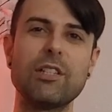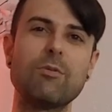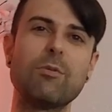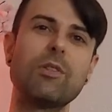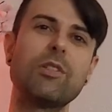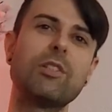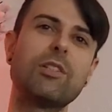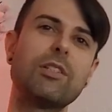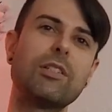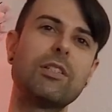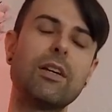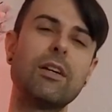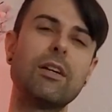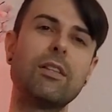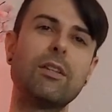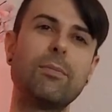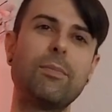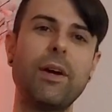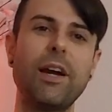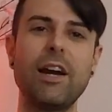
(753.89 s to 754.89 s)
which is
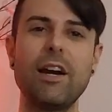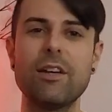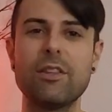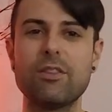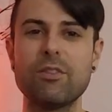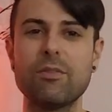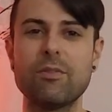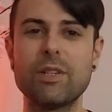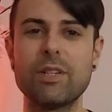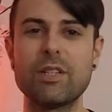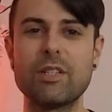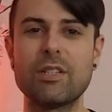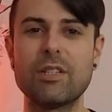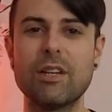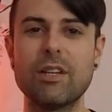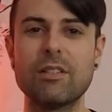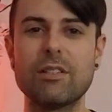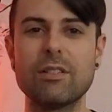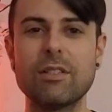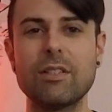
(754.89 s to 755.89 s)
the path of
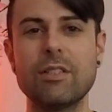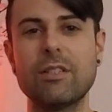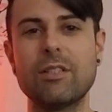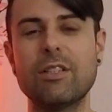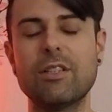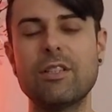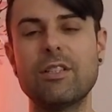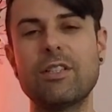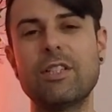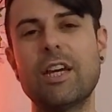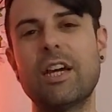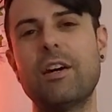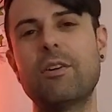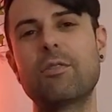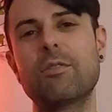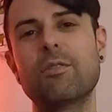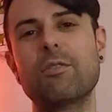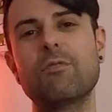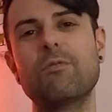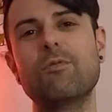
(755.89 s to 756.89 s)
excess leads to the
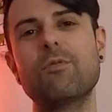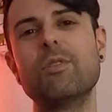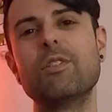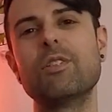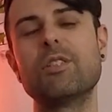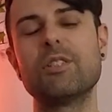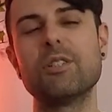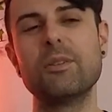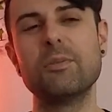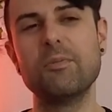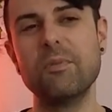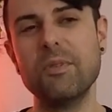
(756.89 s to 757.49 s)
tower of wisdom.